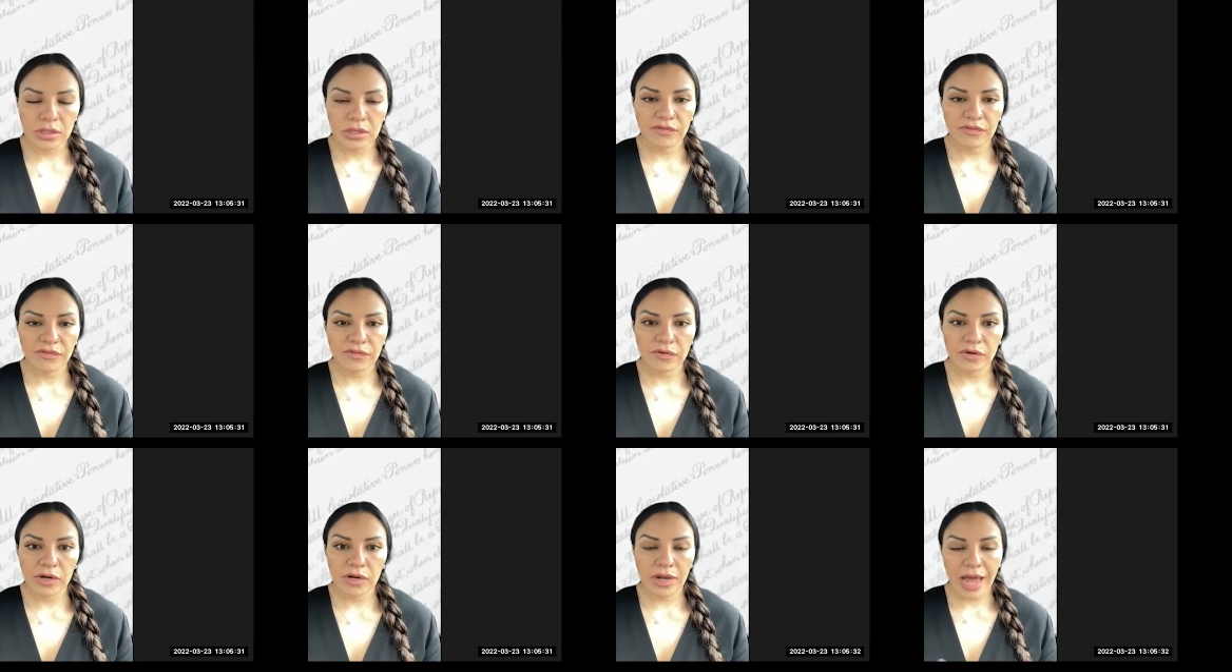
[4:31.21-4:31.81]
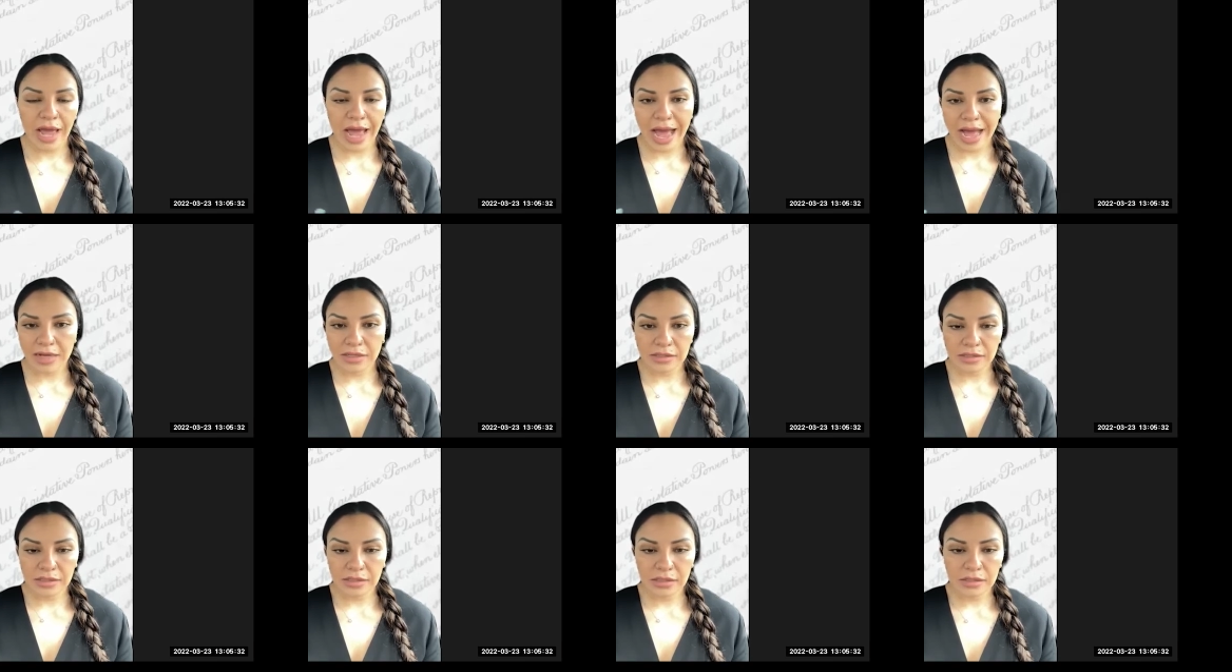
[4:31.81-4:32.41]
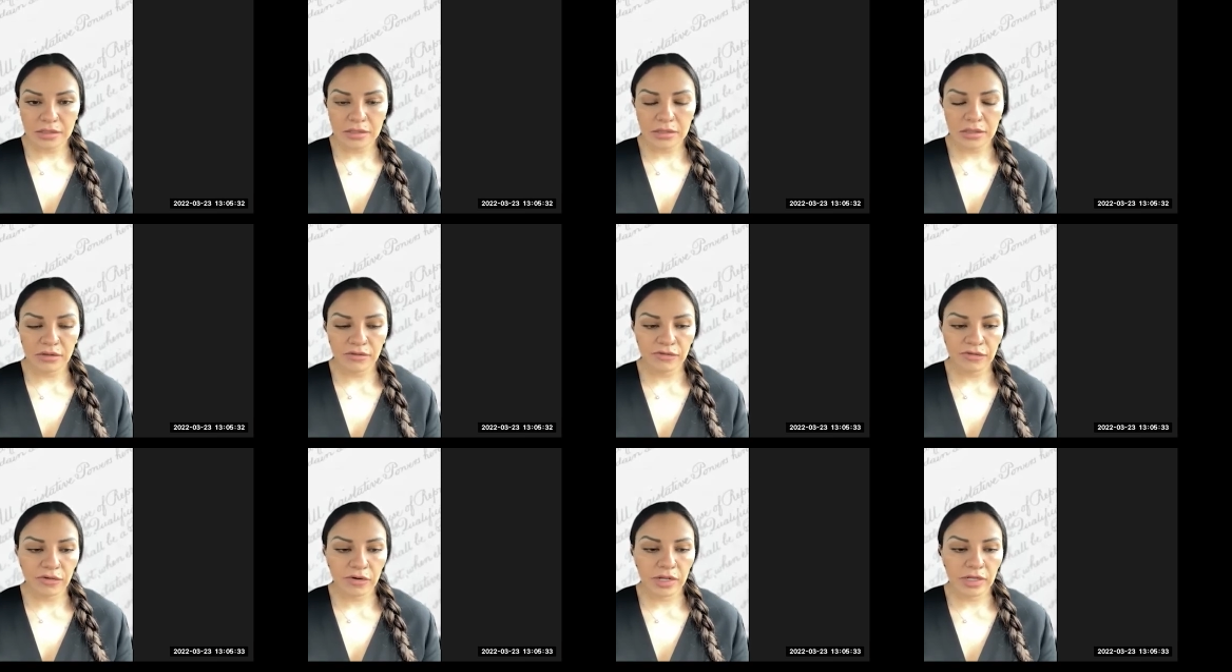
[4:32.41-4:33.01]
different accents,
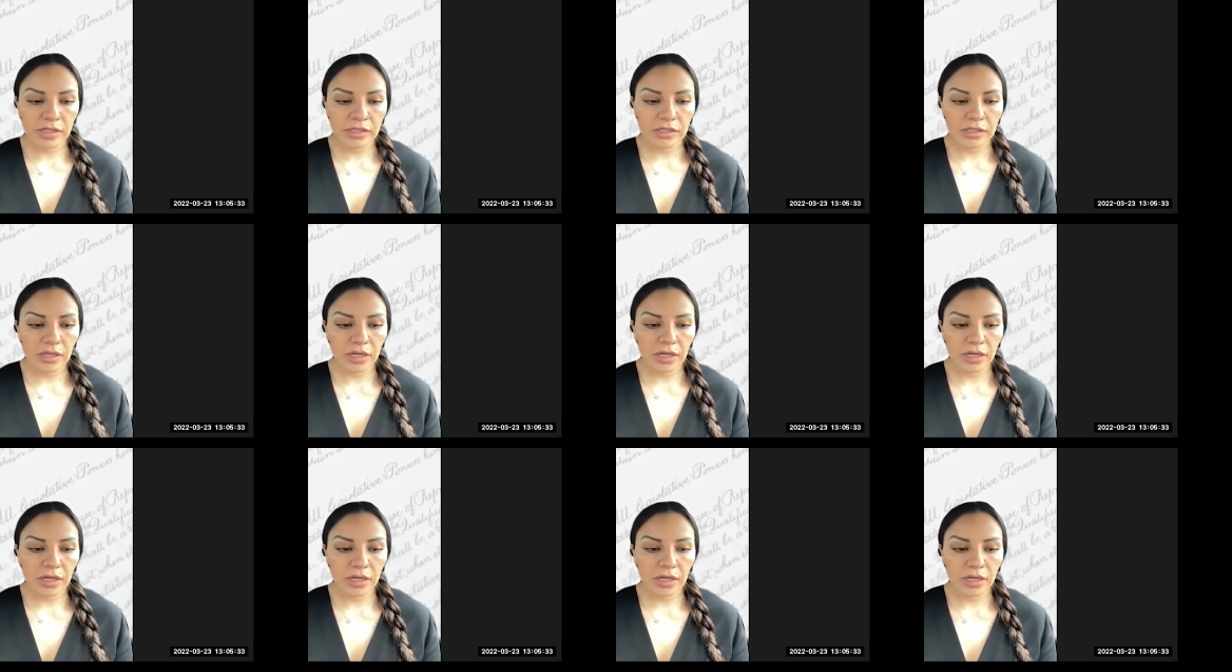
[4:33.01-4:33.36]
different